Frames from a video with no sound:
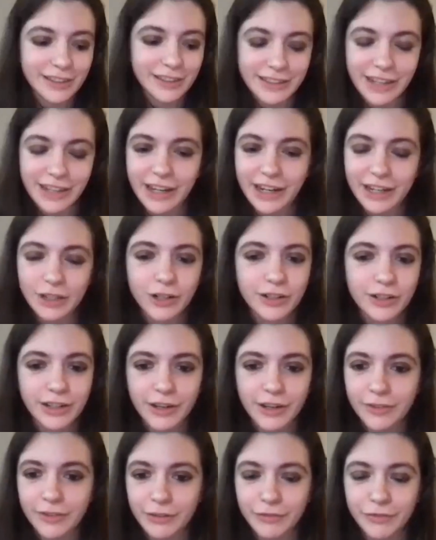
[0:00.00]
the day, I already
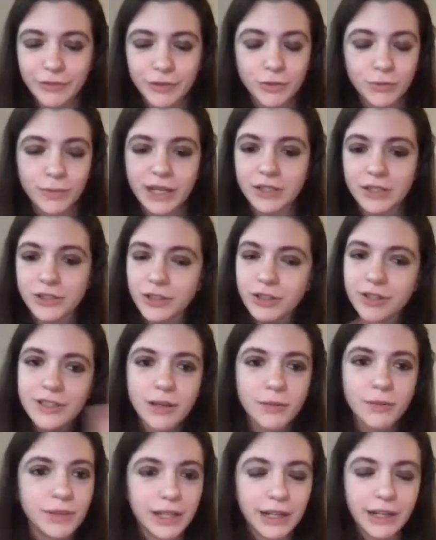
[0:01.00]
know that if you major in
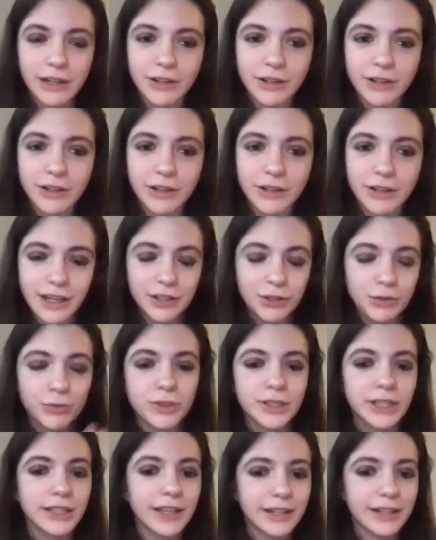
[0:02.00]
something else and you
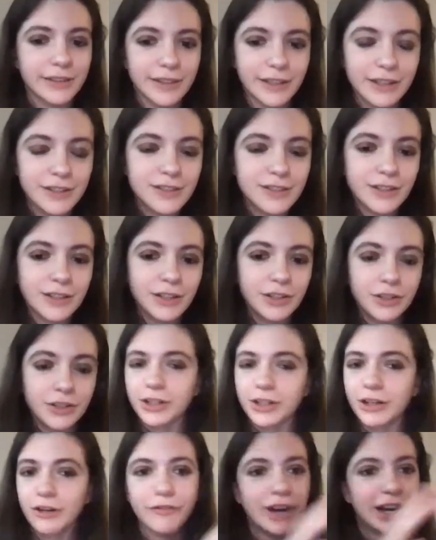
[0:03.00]
really like this, you're
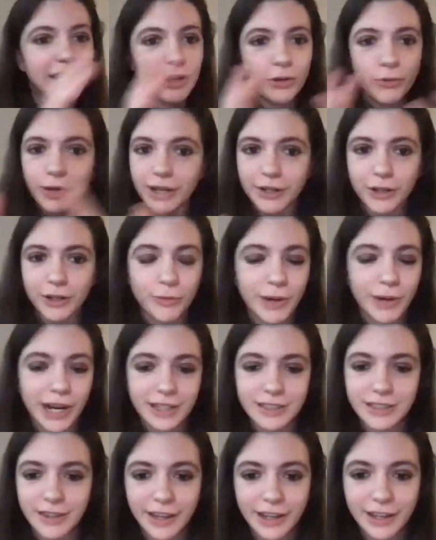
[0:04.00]
gonna find a way to go
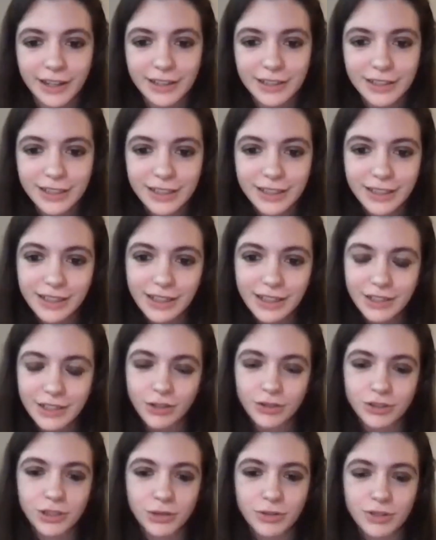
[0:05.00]
back to that.
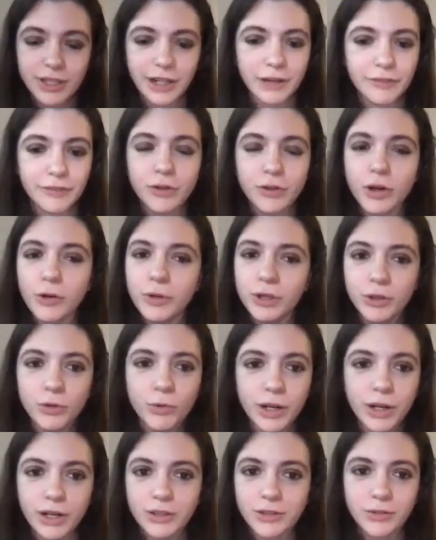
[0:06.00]
True. So she was like, if you know what you
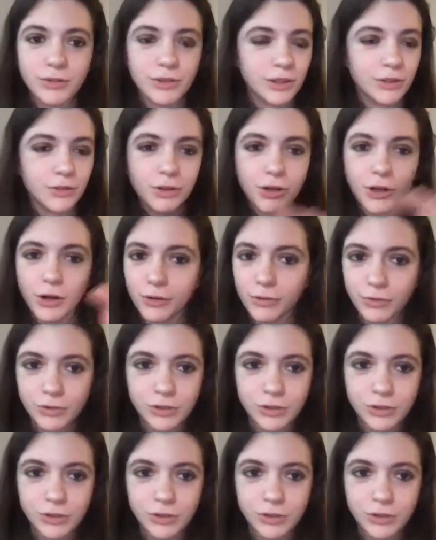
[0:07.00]
want to do, then you go